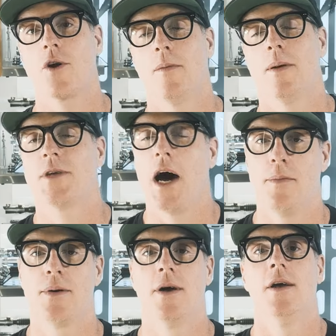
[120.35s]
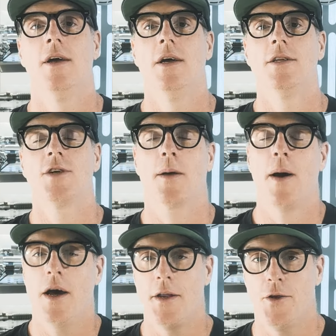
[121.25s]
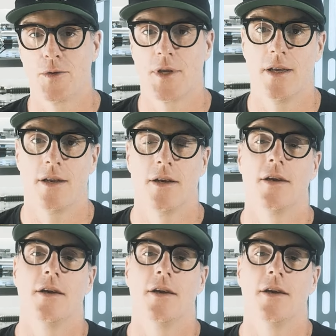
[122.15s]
We'll come up top, talk about how to use it,